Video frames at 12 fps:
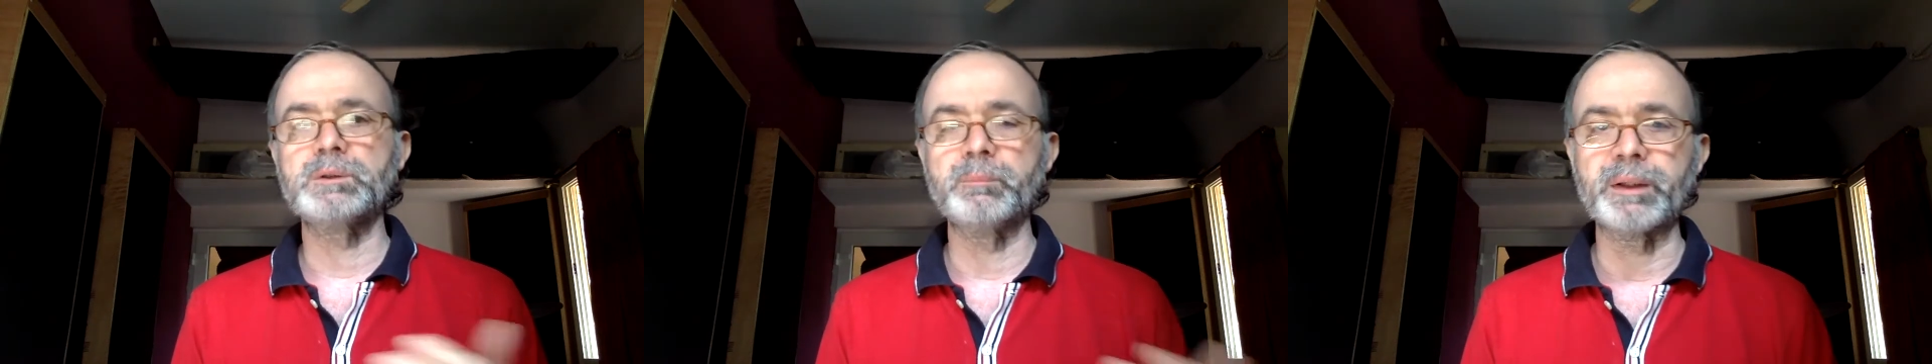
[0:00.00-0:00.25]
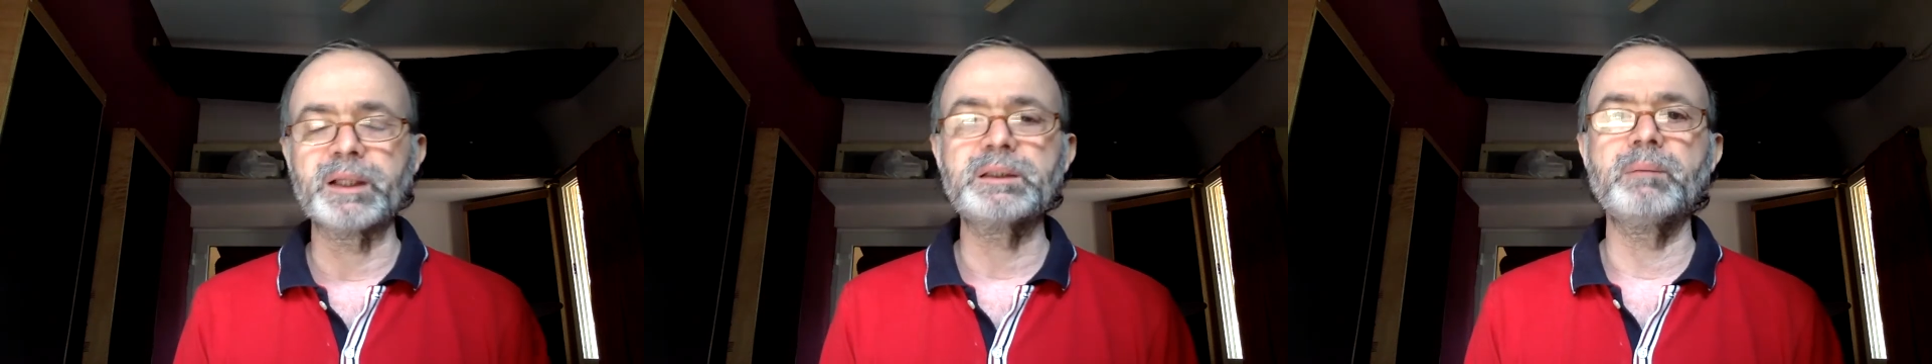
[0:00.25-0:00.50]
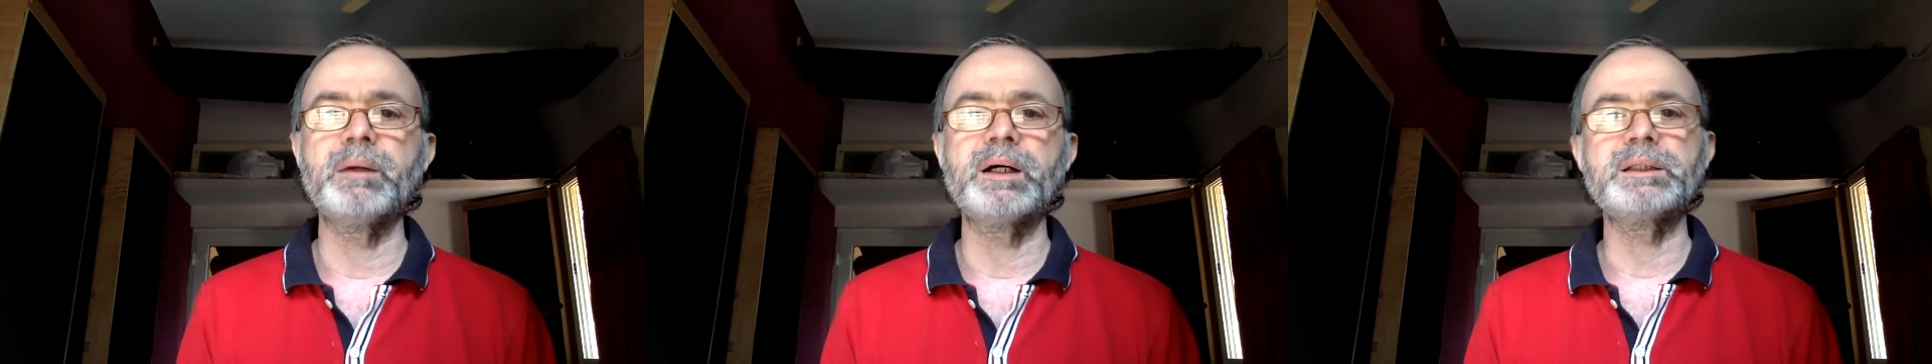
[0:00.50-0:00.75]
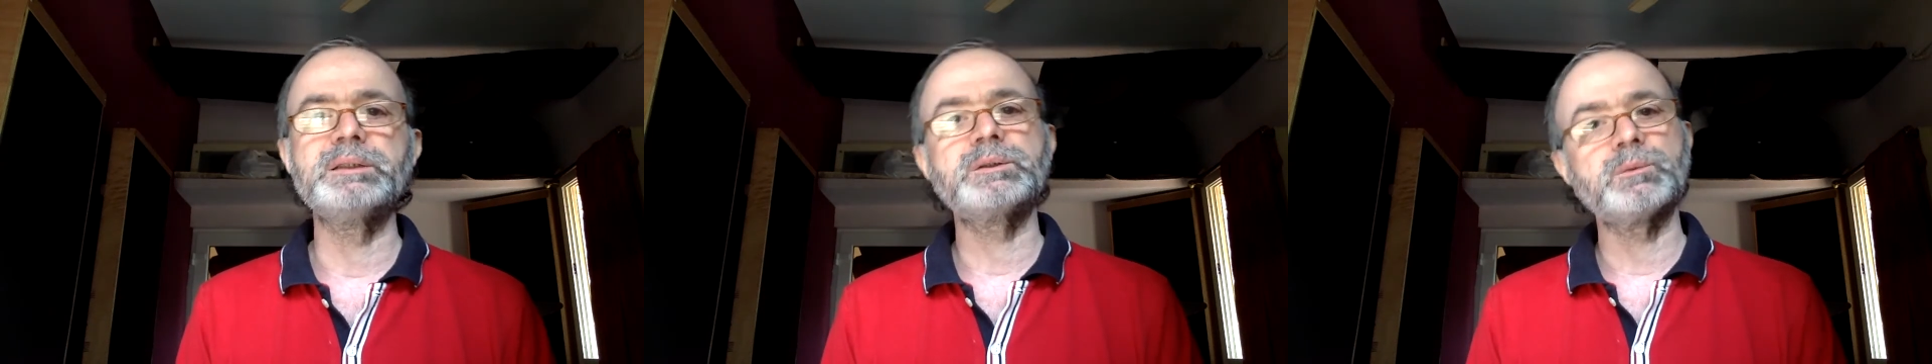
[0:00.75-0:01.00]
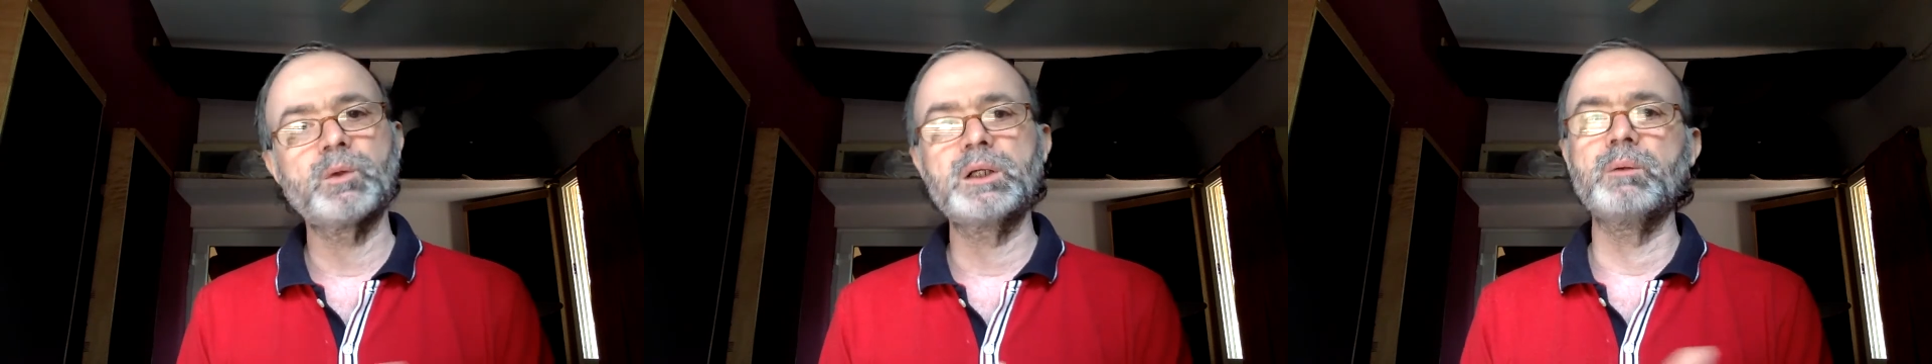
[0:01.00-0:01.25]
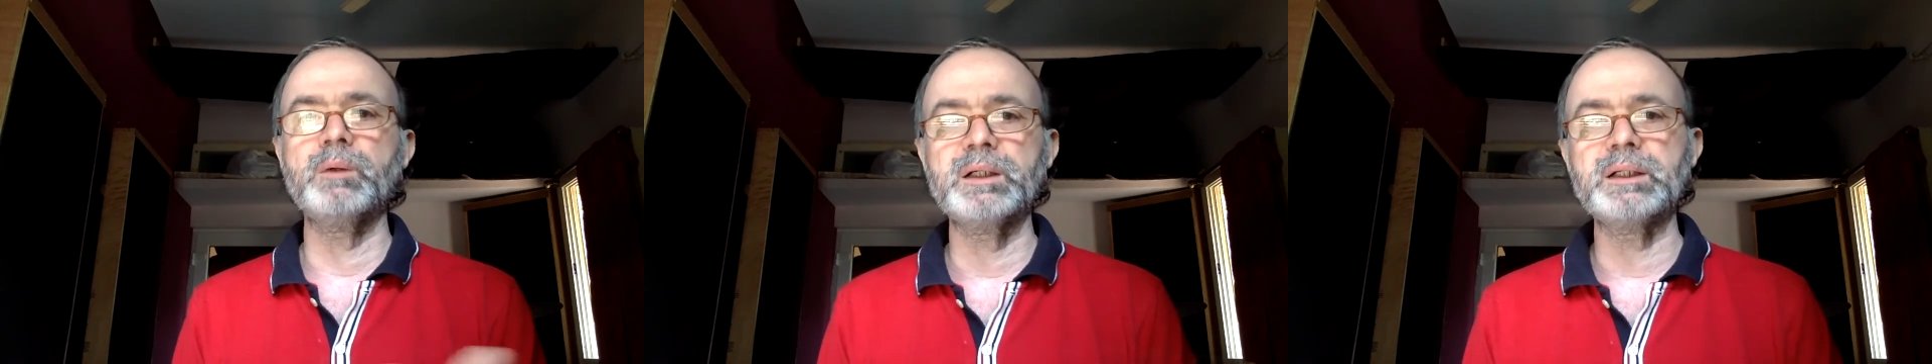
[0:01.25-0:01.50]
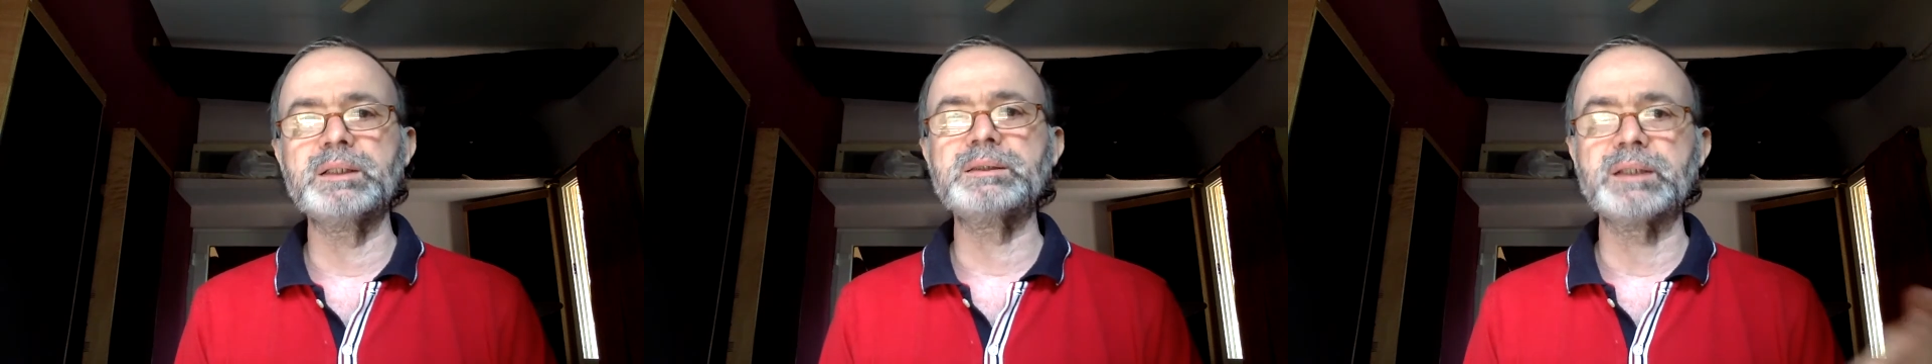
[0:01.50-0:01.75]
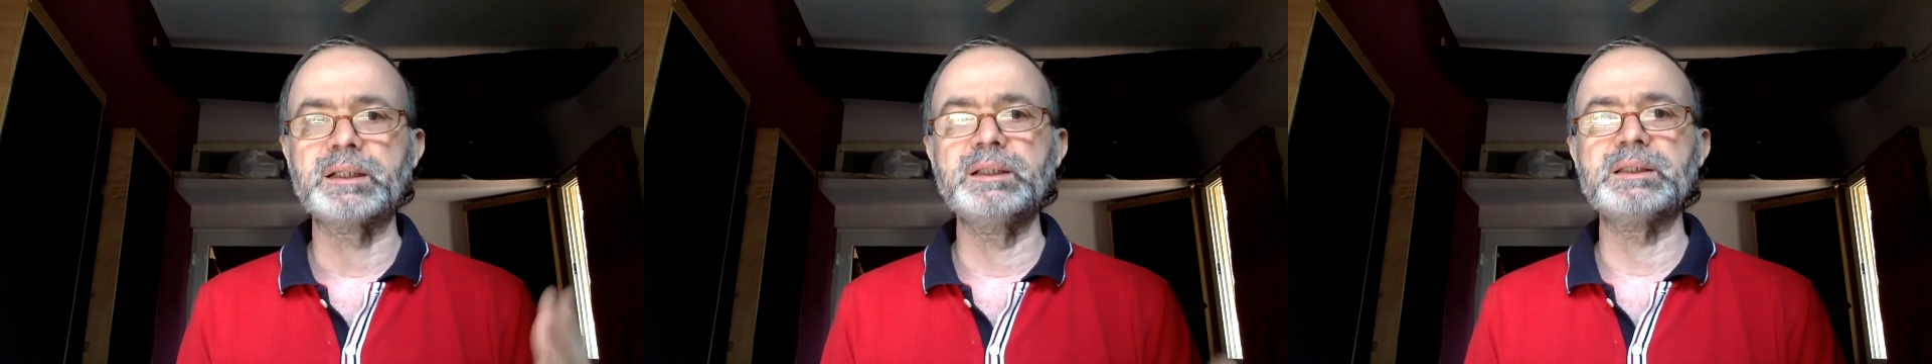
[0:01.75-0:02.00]
to break the marriage, whatever it is
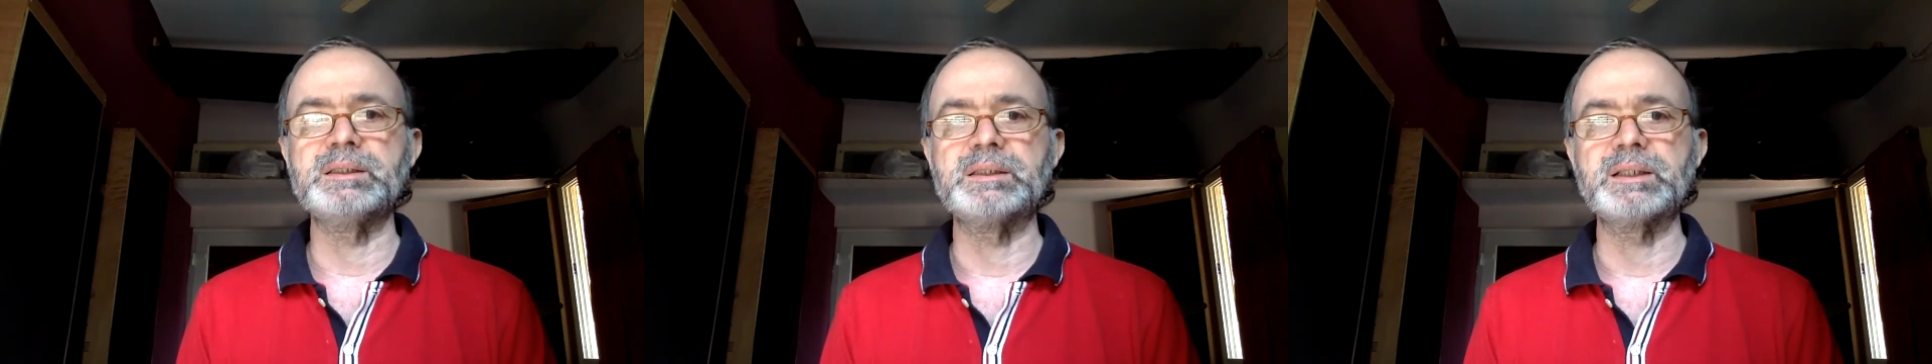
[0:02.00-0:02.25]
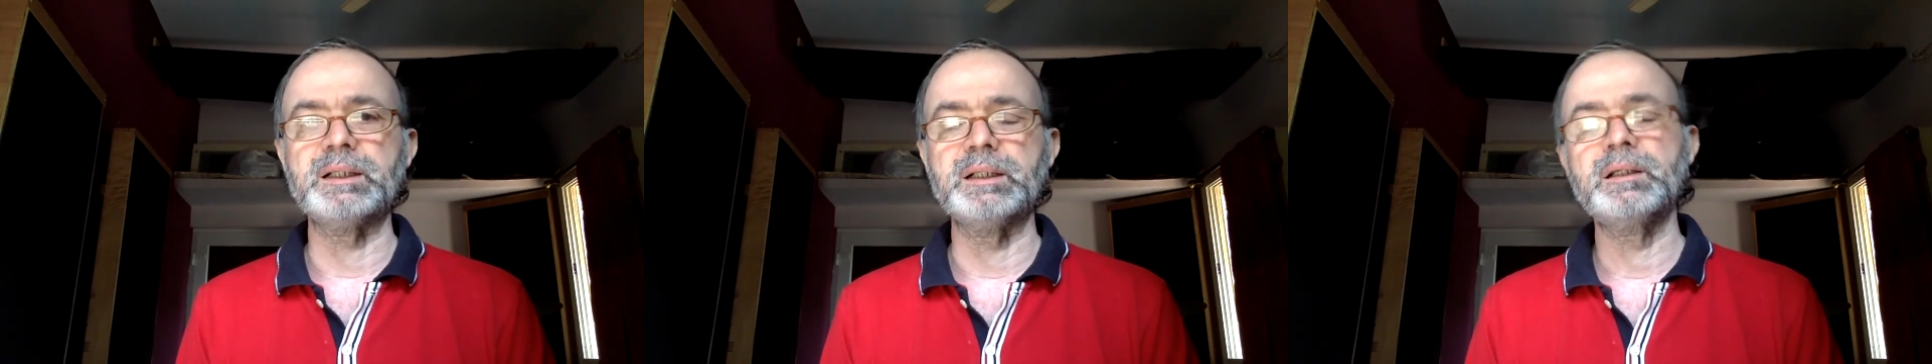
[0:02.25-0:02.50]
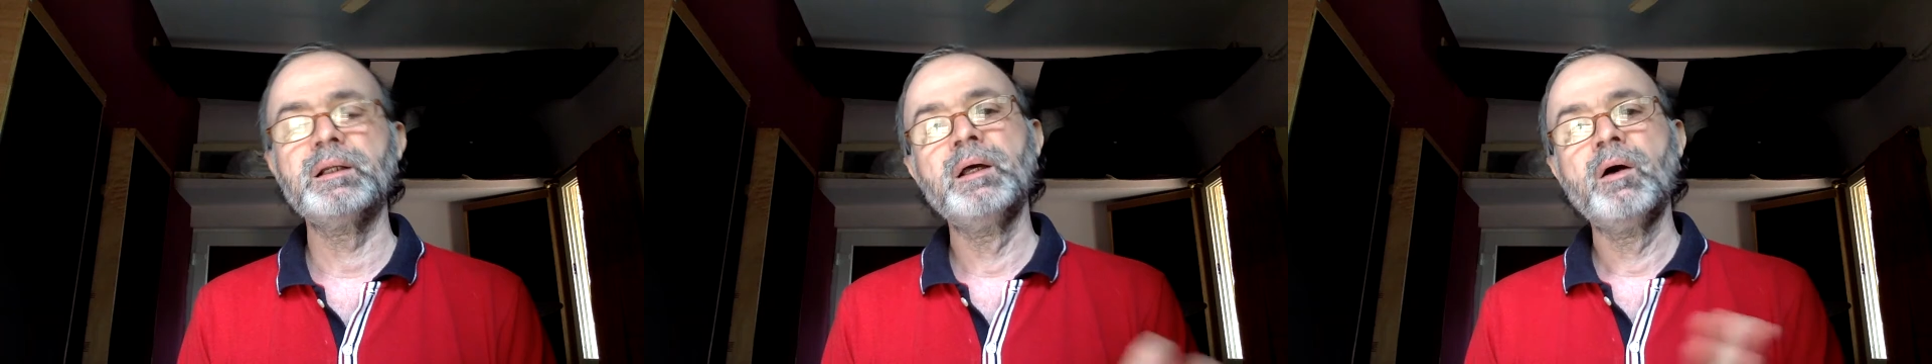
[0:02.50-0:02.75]
that he has decided.